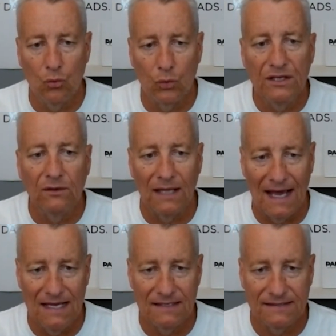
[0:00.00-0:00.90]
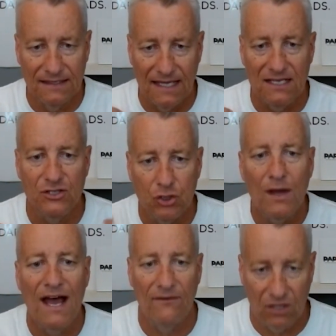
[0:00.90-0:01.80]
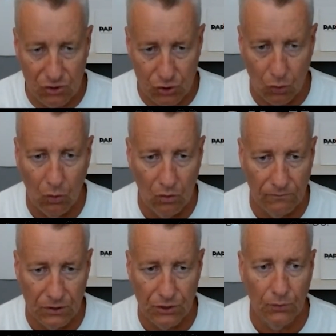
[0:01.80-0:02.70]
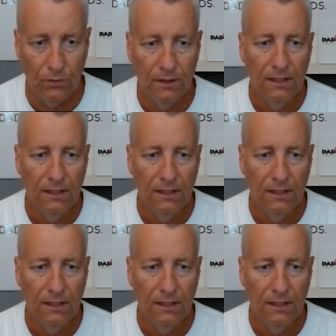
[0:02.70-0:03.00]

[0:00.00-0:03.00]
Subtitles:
realize that they do have control over you.